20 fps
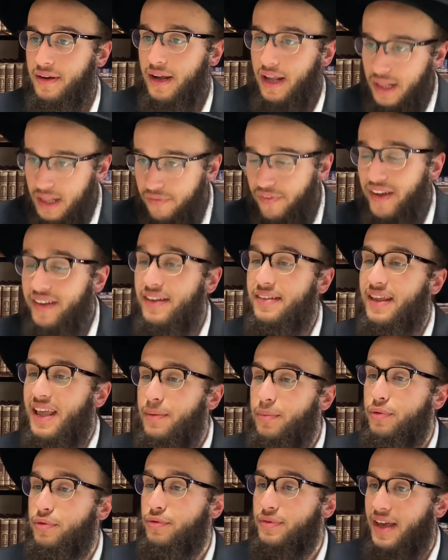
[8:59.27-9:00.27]
The fact that he's
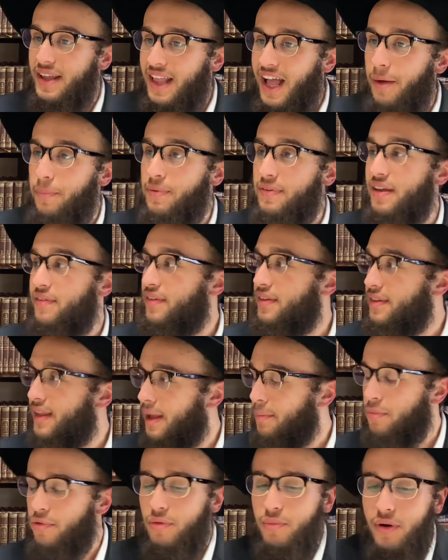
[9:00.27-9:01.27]
able to get up seven
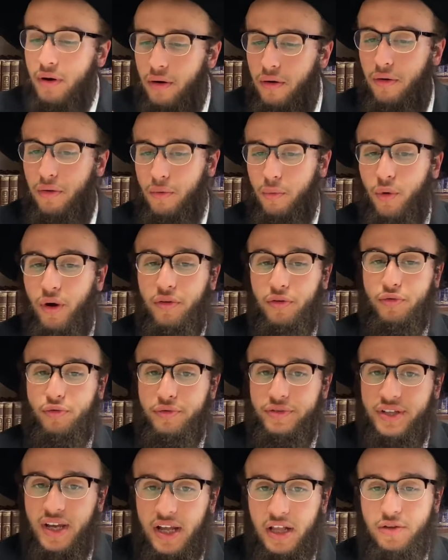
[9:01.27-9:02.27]
times. So we all want to
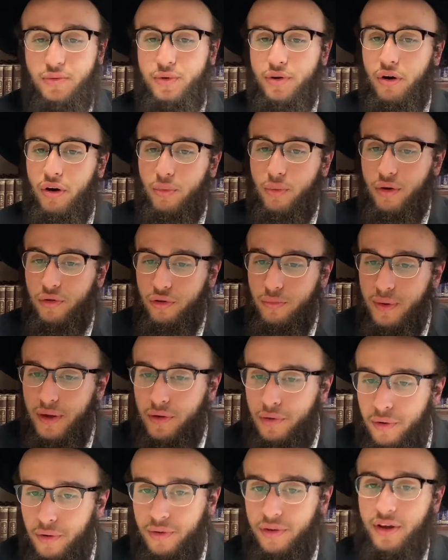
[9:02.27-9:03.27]
change. We all want to be
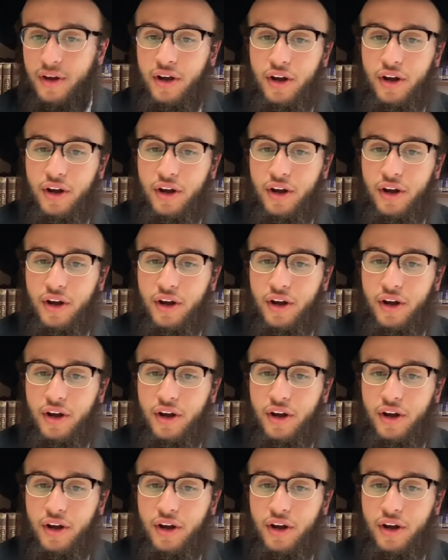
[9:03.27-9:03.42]
good.